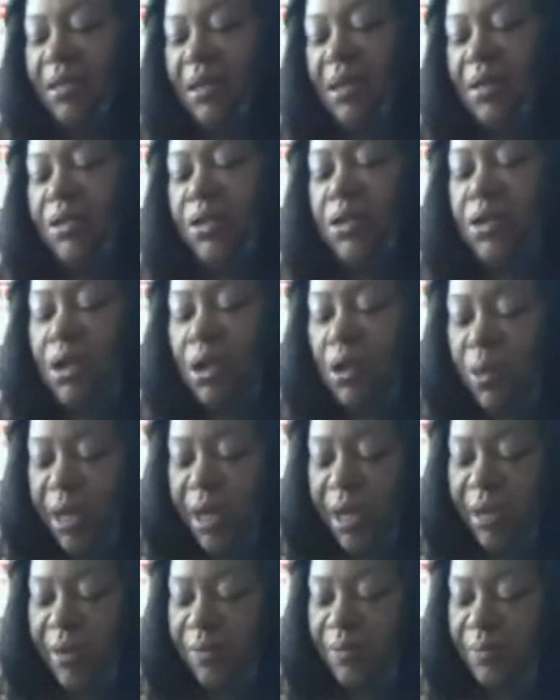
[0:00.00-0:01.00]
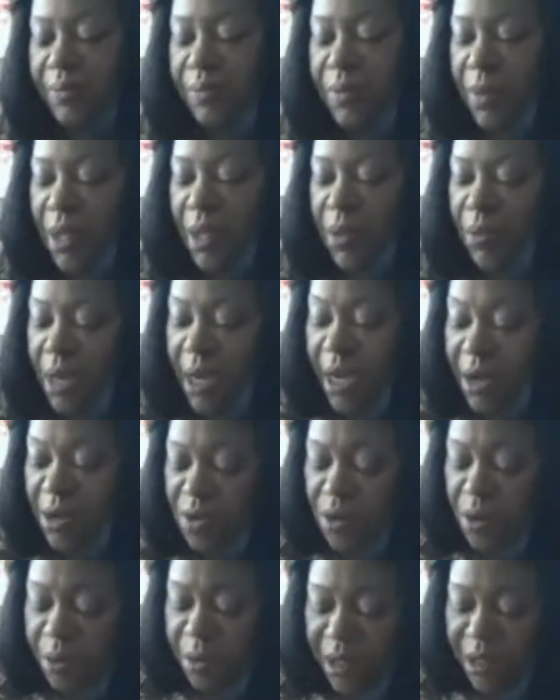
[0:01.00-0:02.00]
You know what? What I
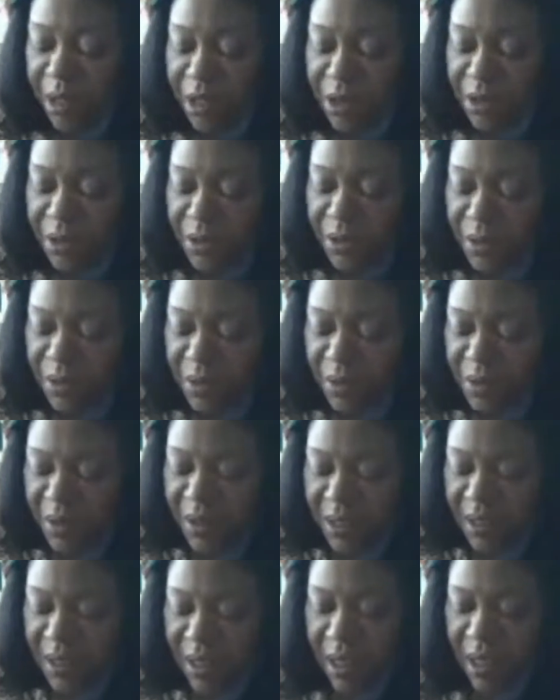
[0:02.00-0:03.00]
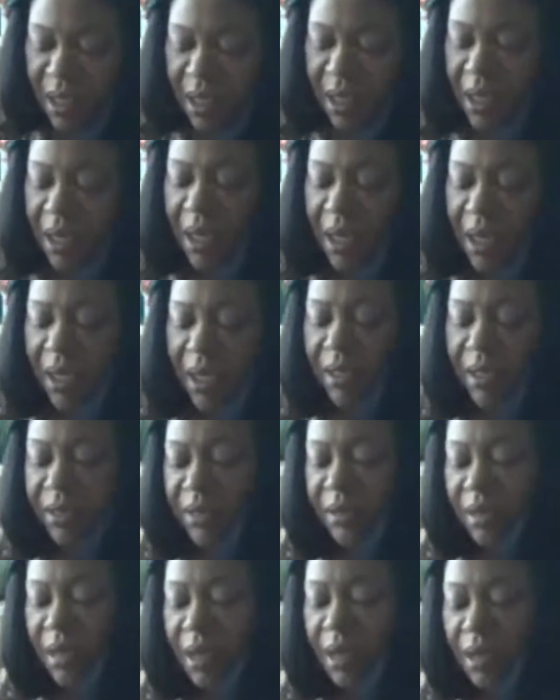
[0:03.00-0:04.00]
normally do is